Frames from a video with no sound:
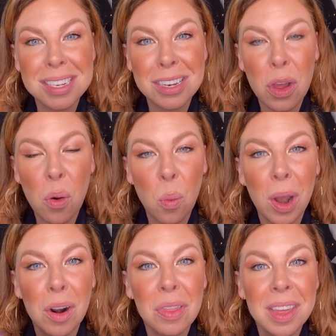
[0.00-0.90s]
and know
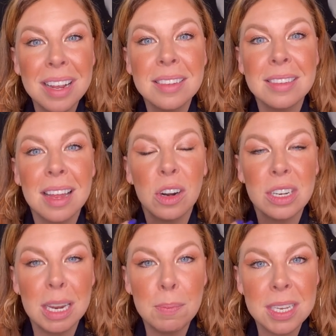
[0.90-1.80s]
where things that are
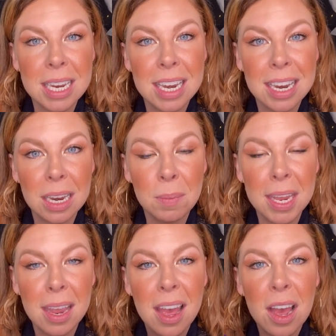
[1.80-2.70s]
deep-seated in me